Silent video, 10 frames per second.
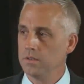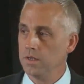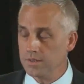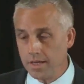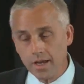
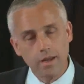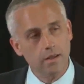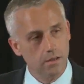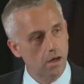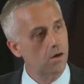And
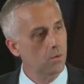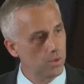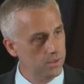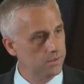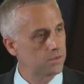they are a
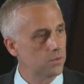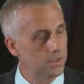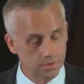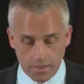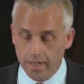witness to
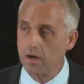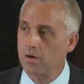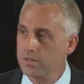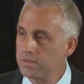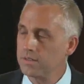us, they
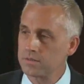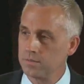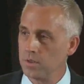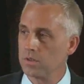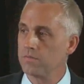are a
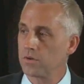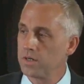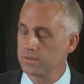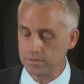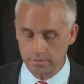testimony for
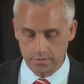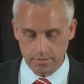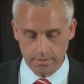us.